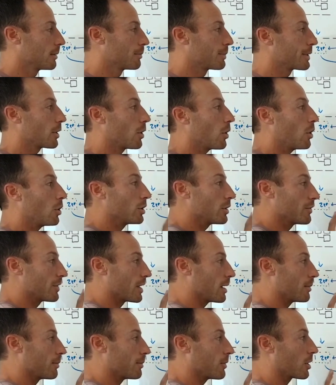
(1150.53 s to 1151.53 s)
but all of
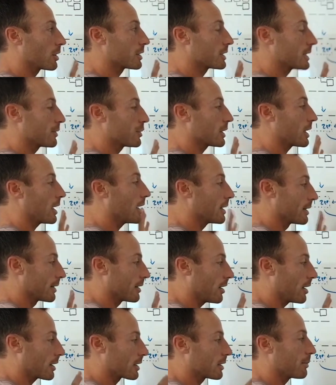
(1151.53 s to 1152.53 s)
them are essentially
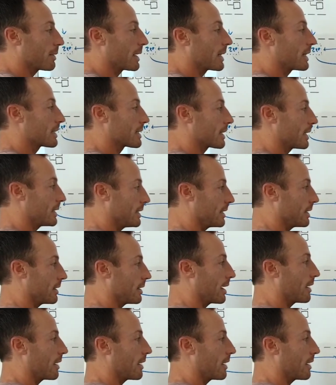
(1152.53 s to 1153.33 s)
unlocked by this idea